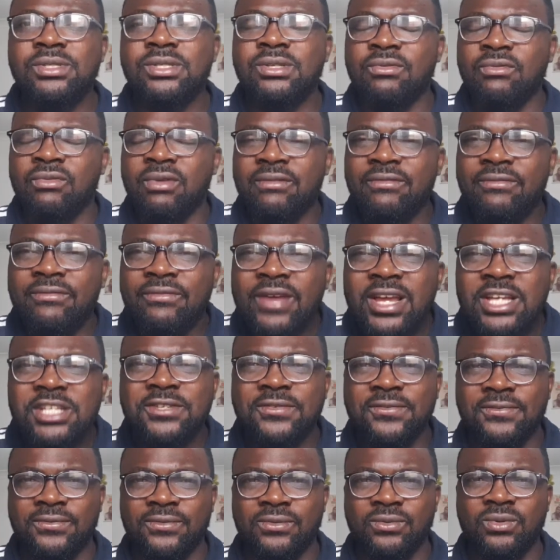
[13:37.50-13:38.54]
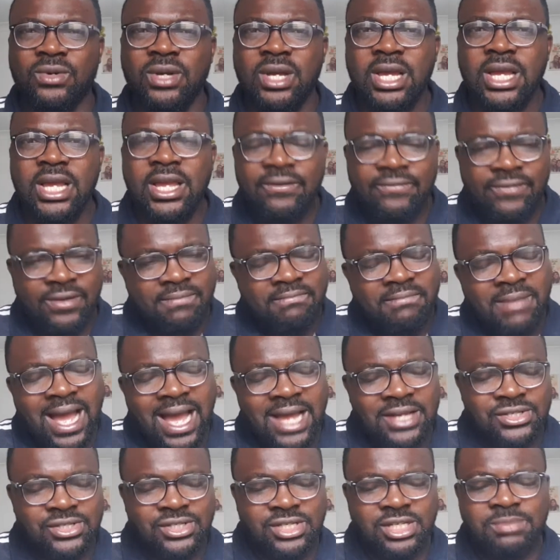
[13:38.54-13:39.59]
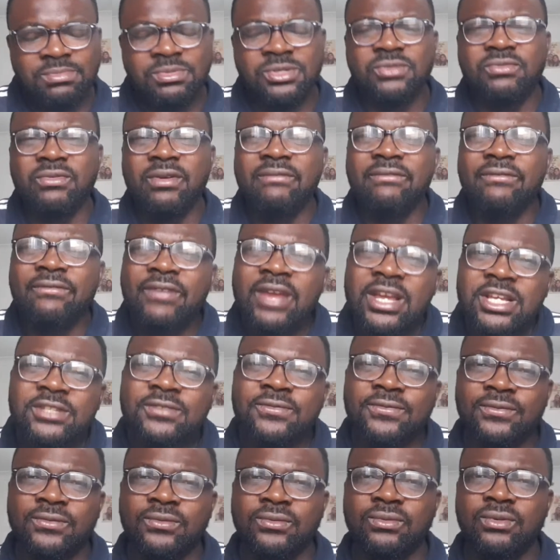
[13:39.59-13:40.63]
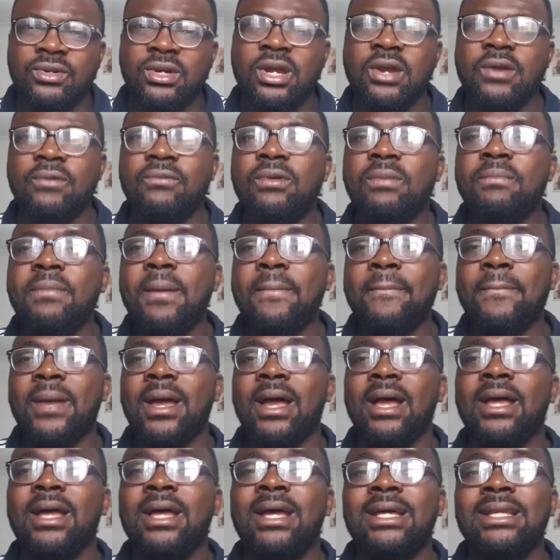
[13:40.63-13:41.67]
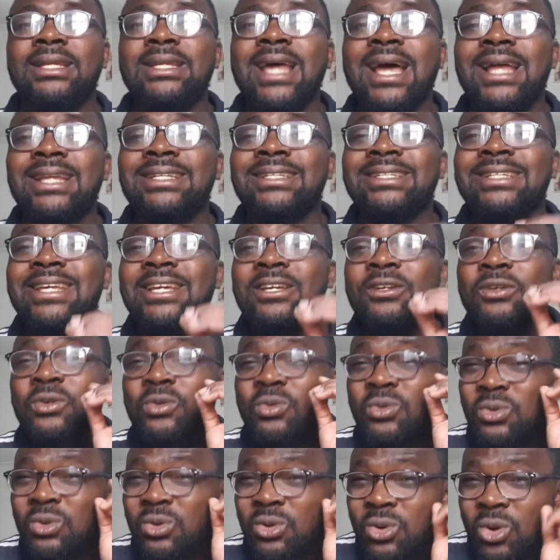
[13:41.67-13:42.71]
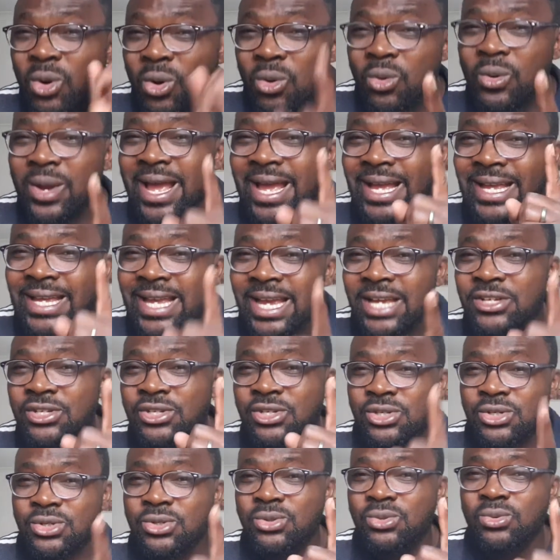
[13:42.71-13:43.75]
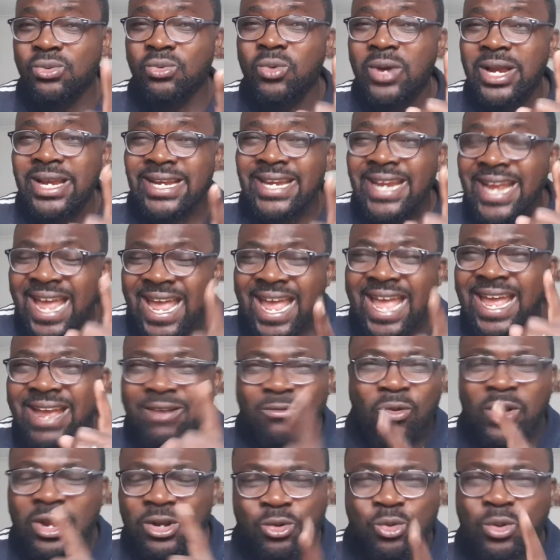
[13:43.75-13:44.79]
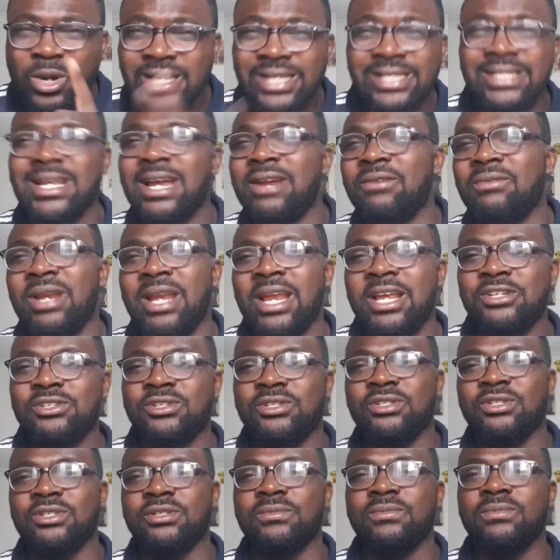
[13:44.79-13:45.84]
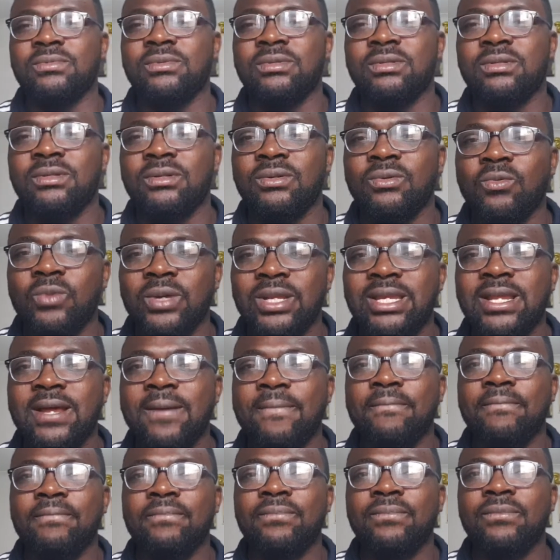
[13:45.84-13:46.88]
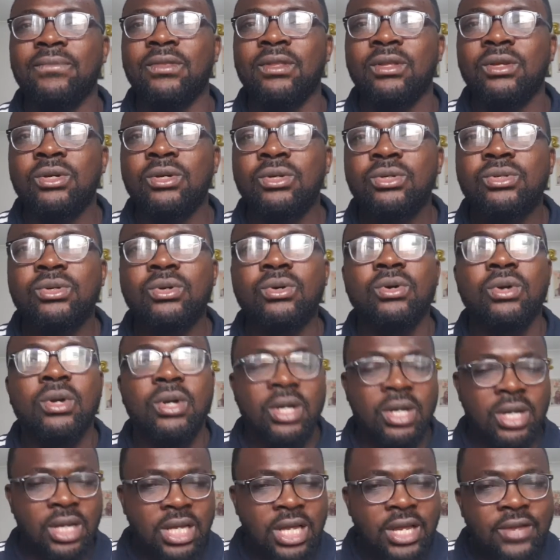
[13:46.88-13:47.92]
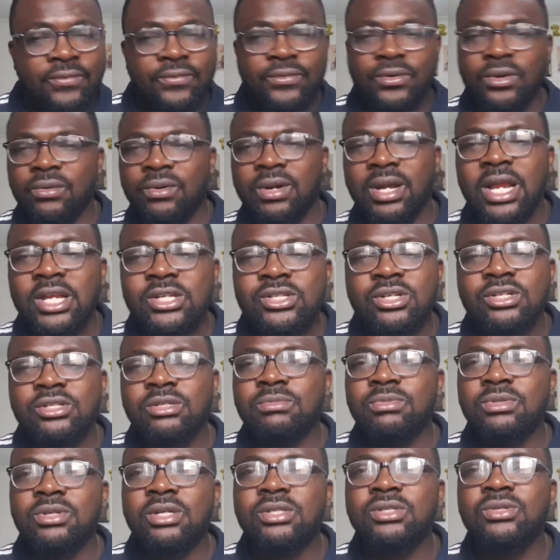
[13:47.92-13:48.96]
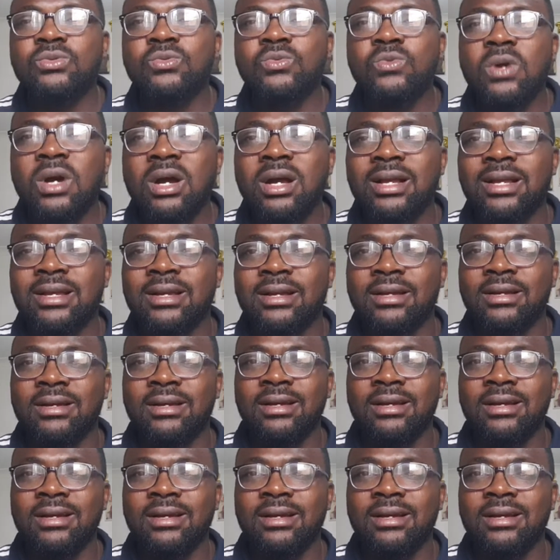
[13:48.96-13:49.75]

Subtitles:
revengeful, if a man seems revengeful, remember that they could go against you when you are in that relationship with them. So if your relationship doesn't work